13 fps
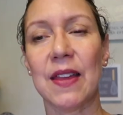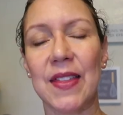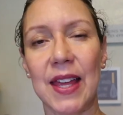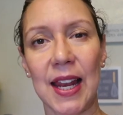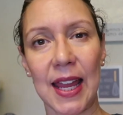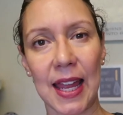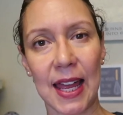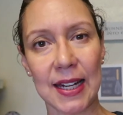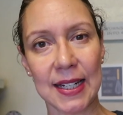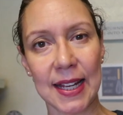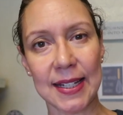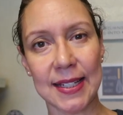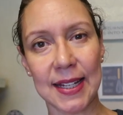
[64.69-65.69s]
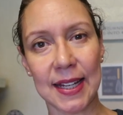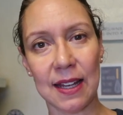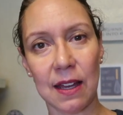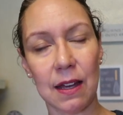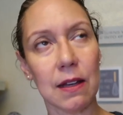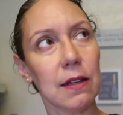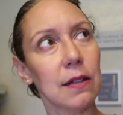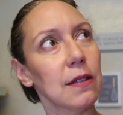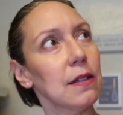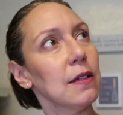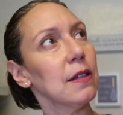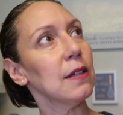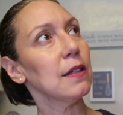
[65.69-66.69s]
And then I had an idea.
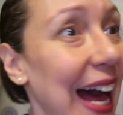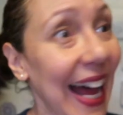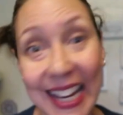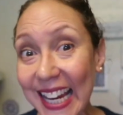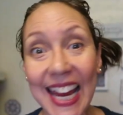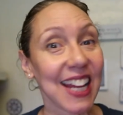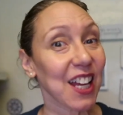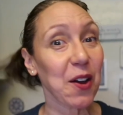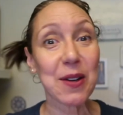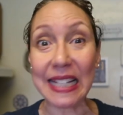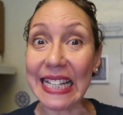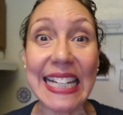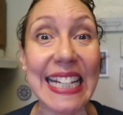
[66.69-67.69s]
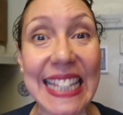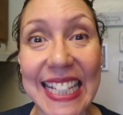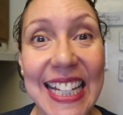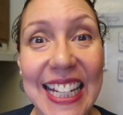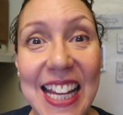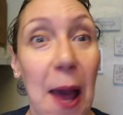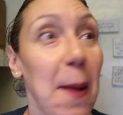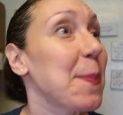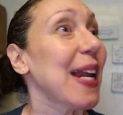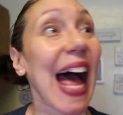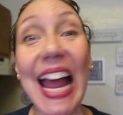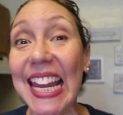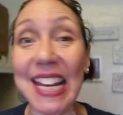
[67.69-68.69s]
I can't go to Italy,
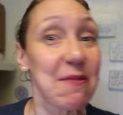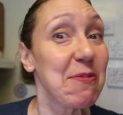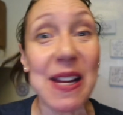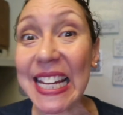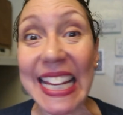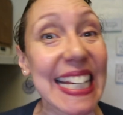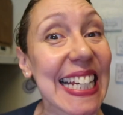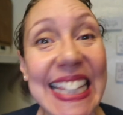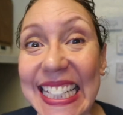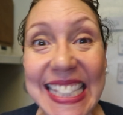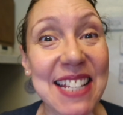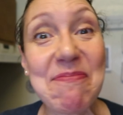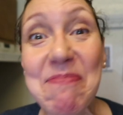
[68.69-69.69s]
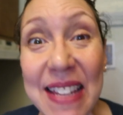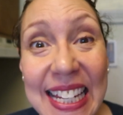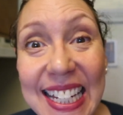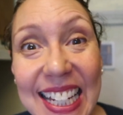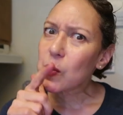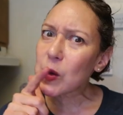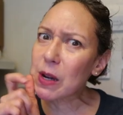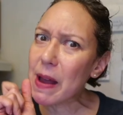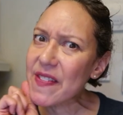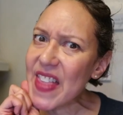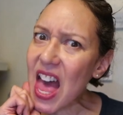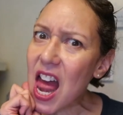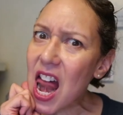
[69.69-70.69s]
but I can bring Italy to me. What
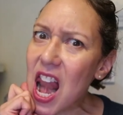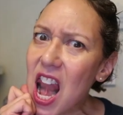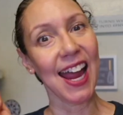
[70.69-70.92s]
about that?